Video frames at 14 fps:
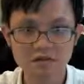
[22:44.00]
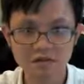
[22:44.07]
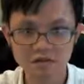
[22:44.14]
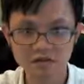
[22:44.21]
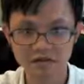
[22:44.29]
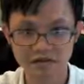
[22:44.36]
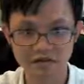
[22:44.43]

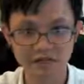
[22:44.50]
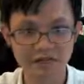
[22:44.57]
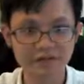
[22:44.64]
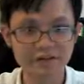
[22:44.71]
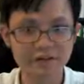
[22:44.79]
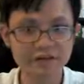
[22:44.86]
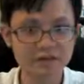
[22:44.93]
Okay,
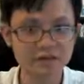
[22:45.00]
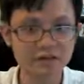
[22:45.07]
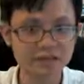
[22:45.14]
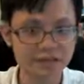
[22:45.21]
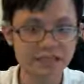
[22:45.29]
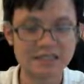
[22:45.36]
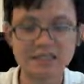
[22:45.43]
very
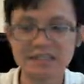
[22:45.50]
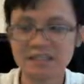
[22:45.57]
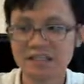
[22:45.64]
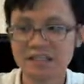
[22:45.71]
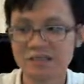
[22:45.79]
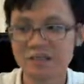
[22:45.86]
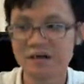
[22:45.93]
good.
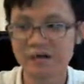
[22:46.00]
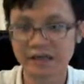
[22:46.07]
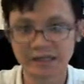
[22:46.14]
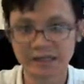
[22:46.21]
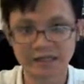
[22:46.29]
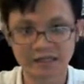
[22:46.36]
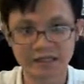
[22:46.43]
Exercise more
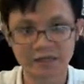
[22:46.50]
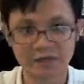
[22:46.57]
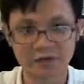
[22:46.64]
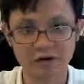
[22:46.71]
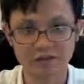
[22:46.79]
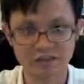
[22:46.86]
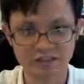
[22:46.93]
and eat
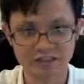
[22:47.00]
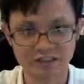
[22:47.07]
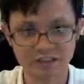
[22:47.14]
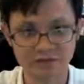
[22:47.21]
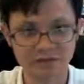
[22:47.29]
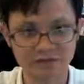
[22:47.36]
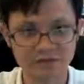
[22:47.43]
more
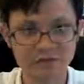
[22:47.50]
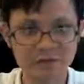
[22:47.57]
vegetable.